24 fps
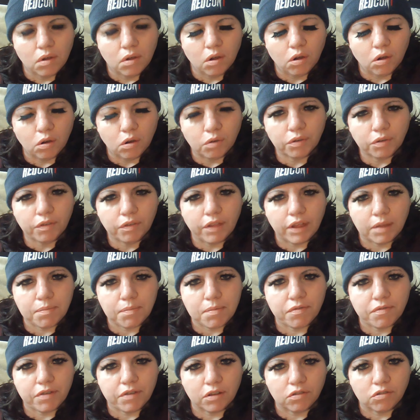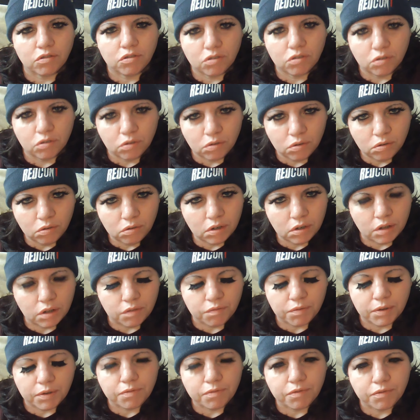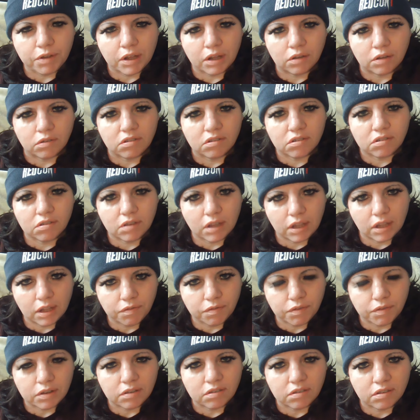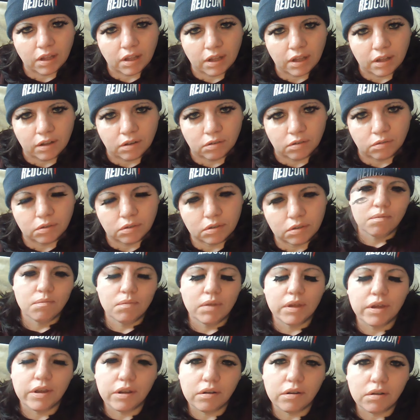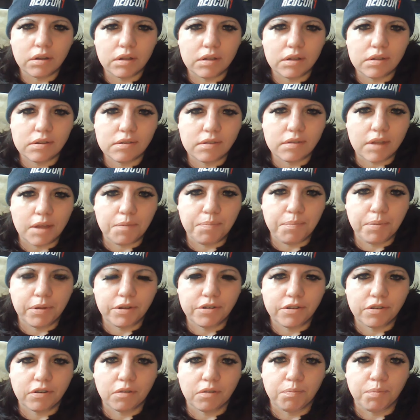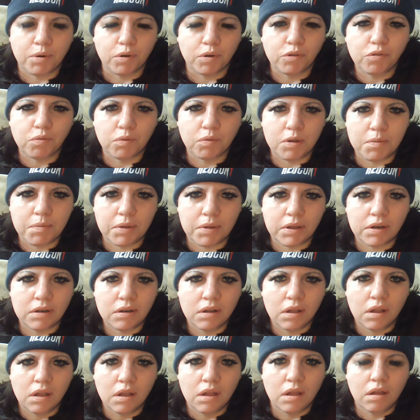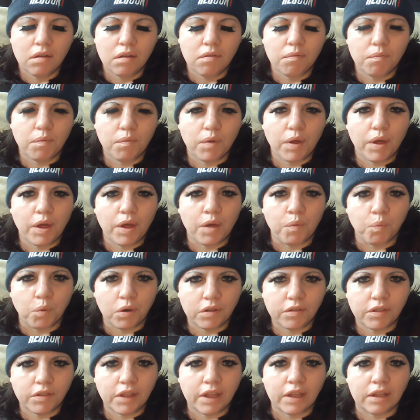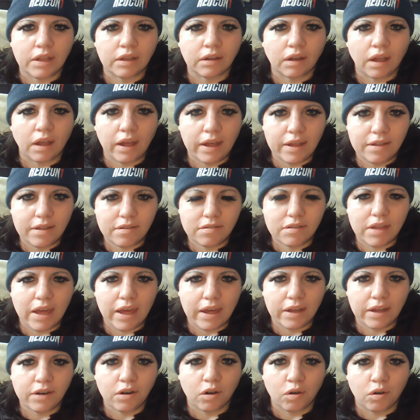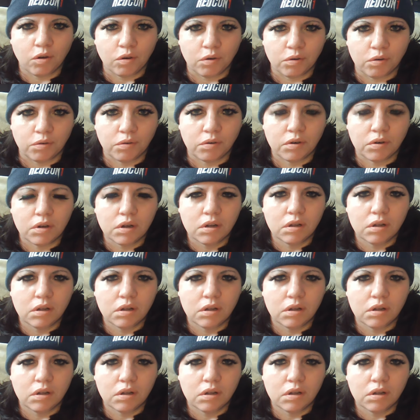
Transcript: Hopefully they can be found soon and be found safe and sound. Here is a picture of both women and what they last had on